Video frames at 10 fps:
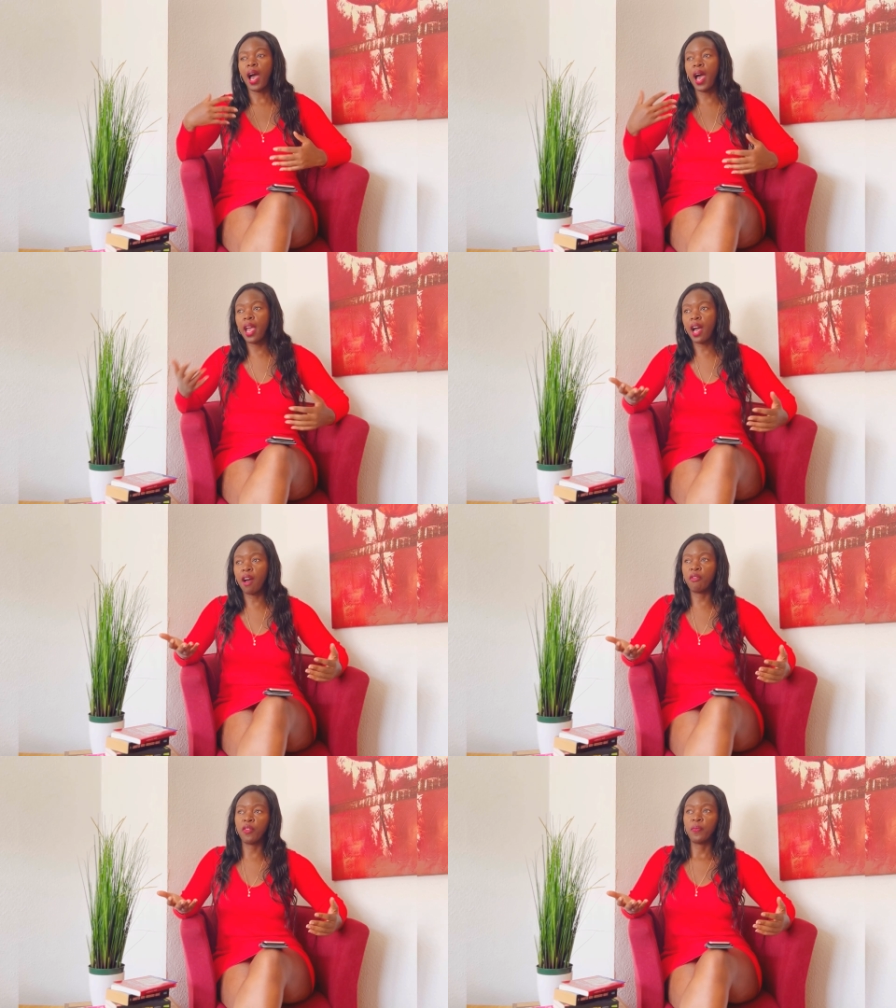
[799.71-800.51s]
I
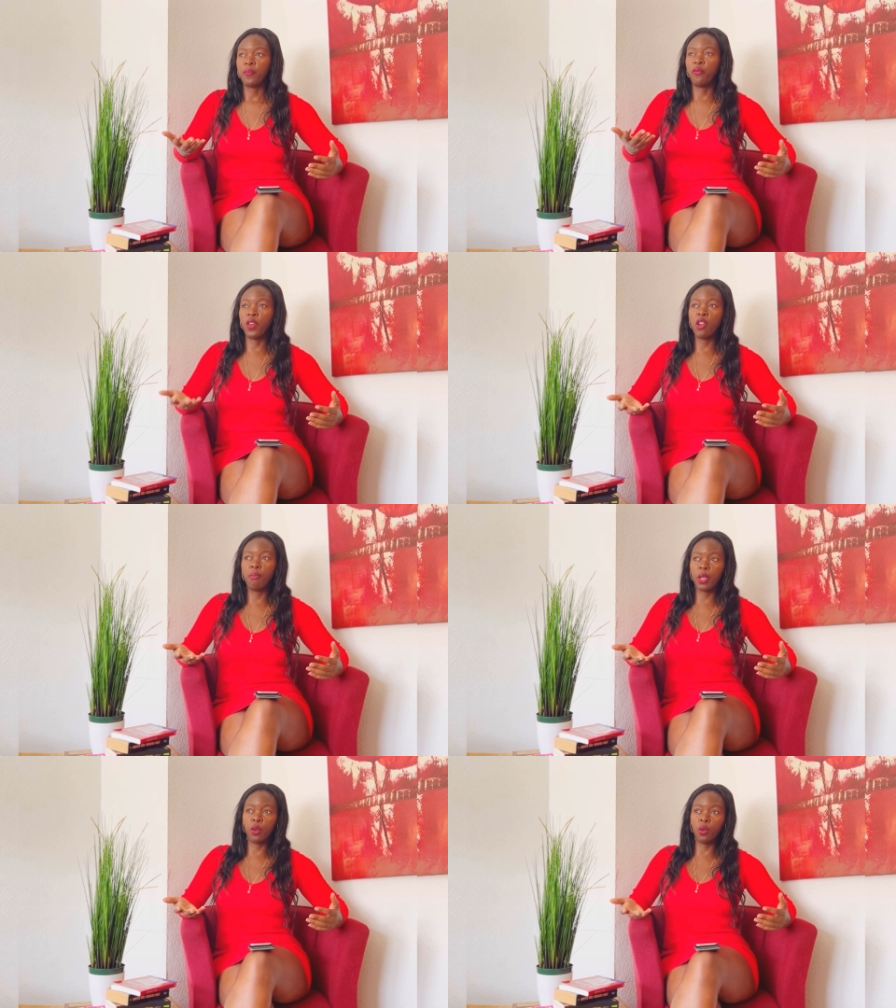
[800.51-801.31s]
have
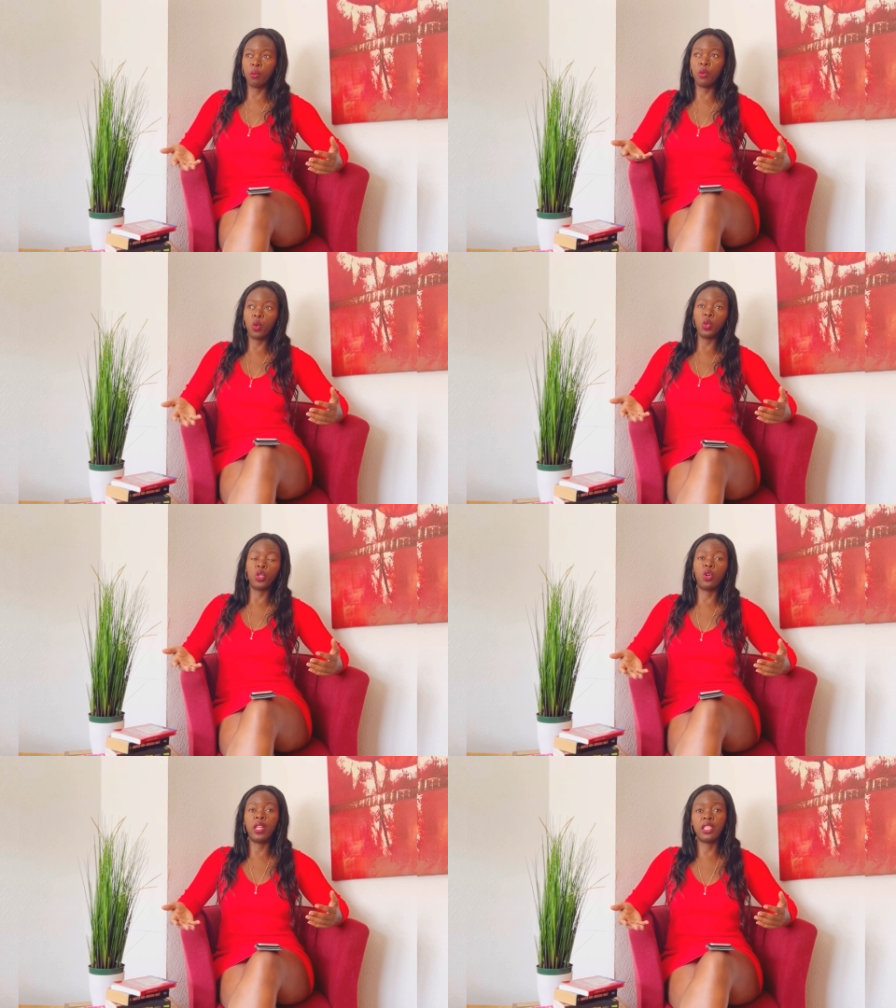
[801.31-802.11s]
very good
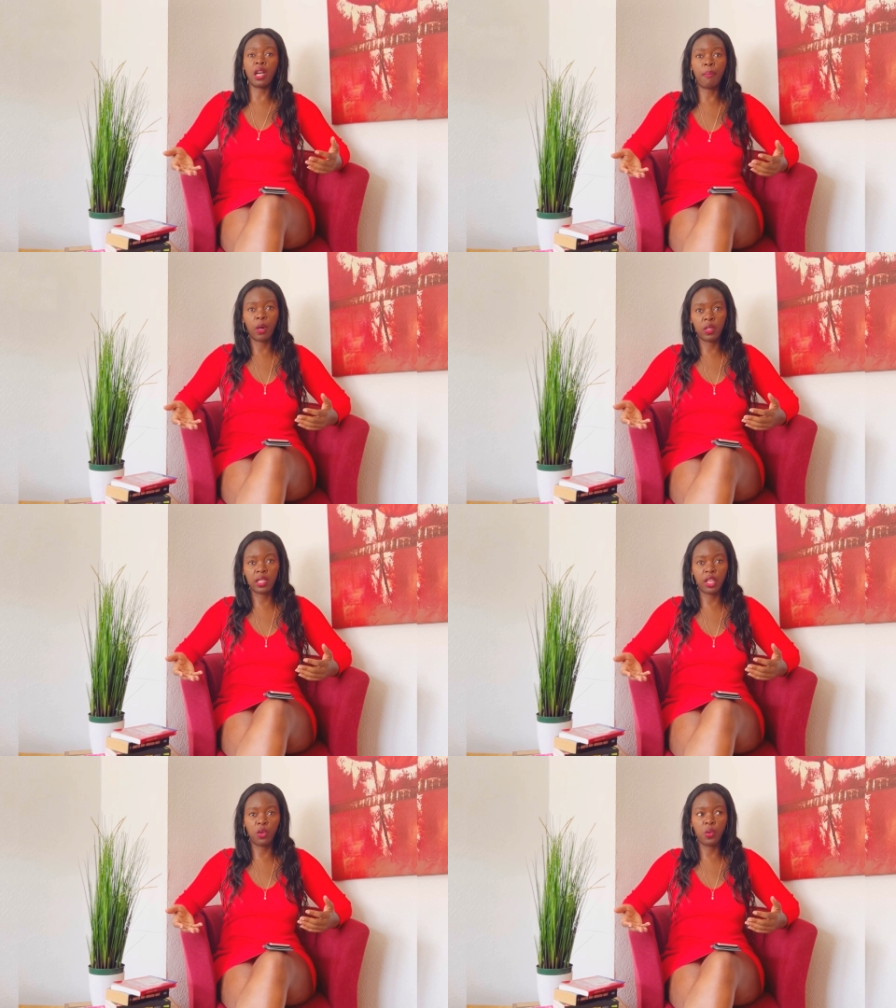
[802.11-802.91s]
knowledge about
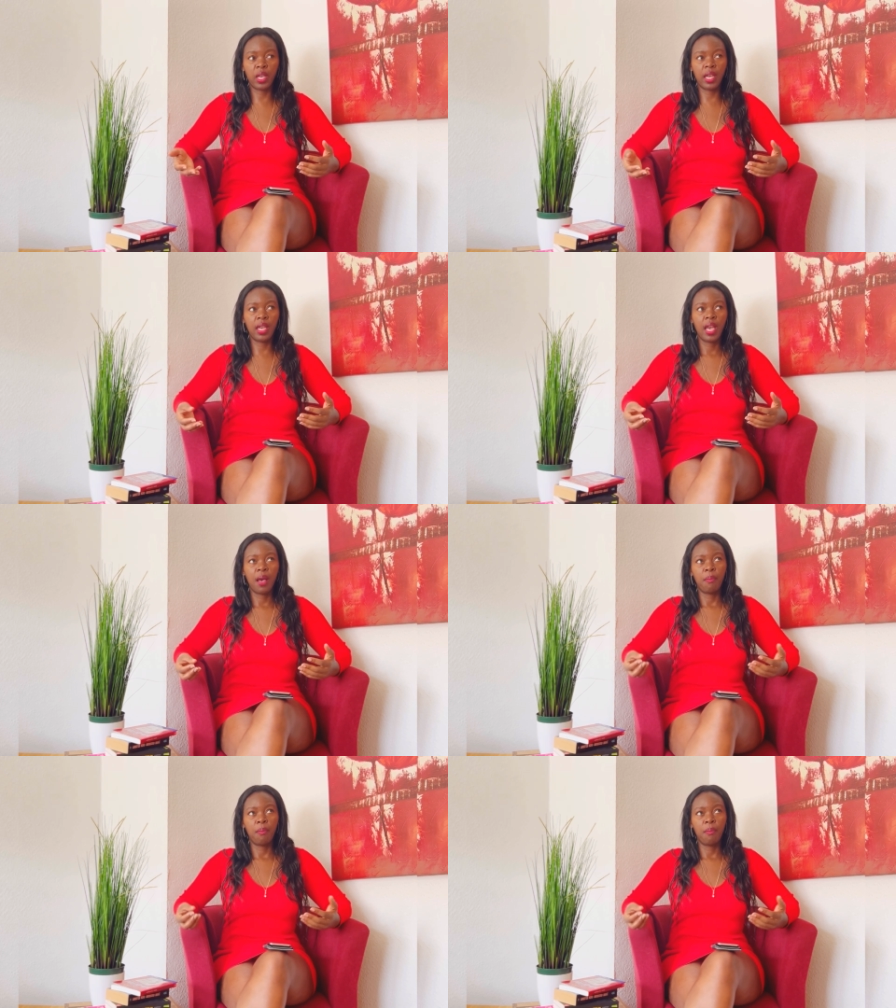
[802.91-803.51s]
the UK.